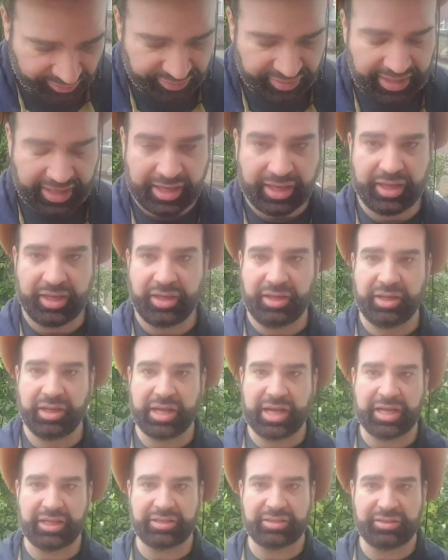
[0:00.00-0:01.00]
of the
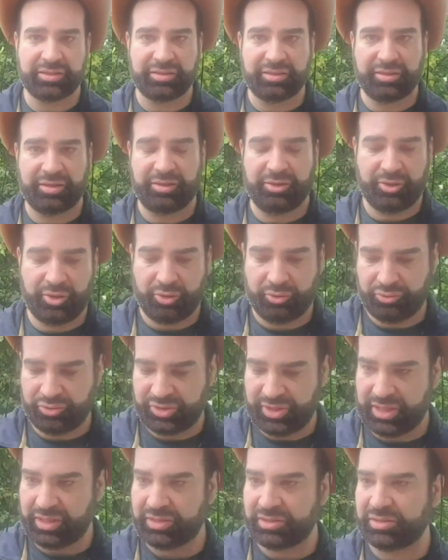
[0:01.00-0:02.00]
cut
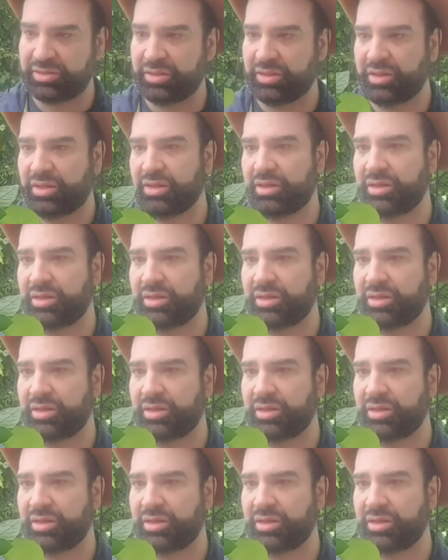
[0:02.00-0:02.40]
roses,